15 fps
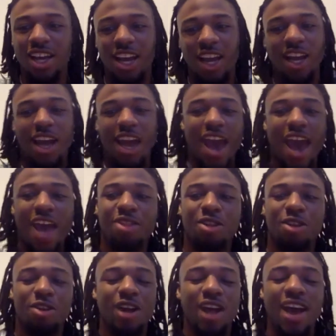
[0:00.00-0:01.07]
it,
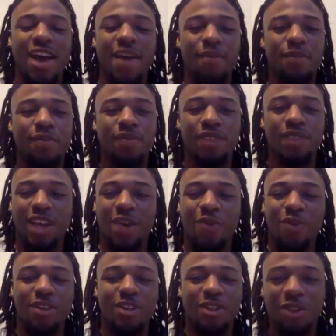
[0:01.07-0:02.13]
after that, it
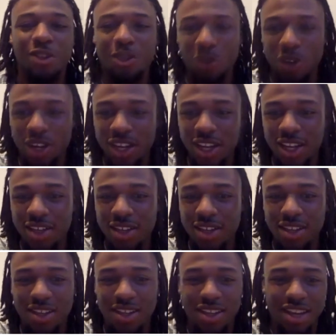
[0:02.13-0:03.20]
went to
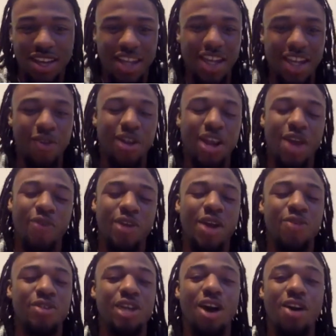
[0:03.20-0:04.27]
three. And then, like, when I
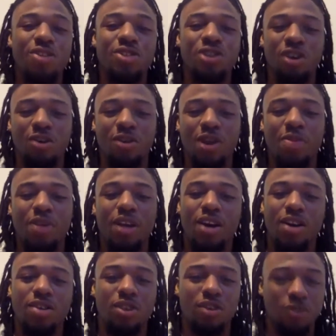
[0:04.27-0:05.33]
was an all star, when I played
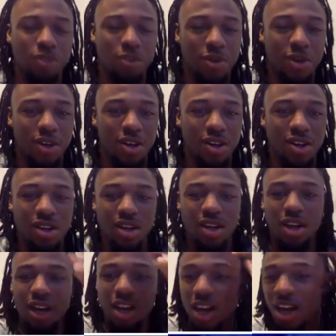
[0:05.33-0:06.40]
all star football,
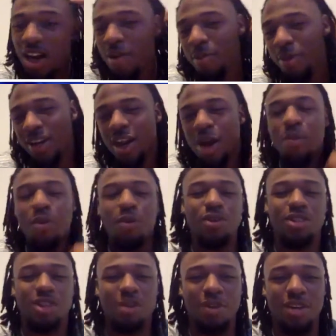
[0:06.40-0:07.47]
uh, my number
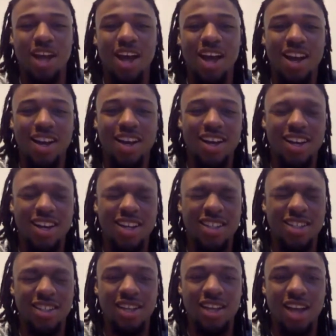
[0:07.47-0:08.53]
was number nine because
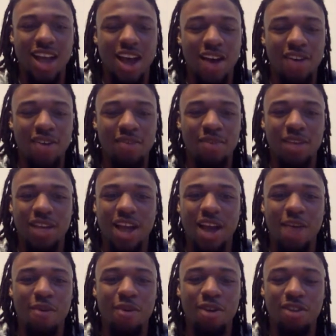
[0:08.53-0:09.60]
I was a big
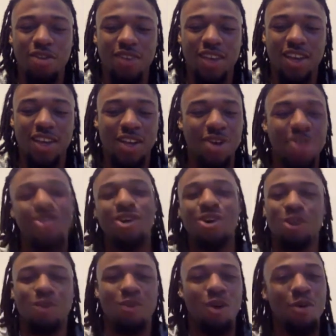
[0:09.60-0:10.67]
Cowboys fan. You know,
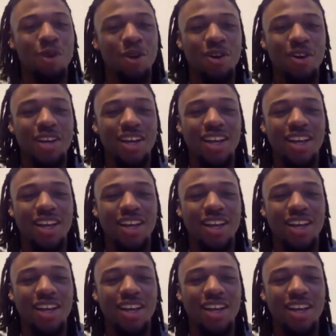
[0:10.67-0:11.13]
Tony Romo,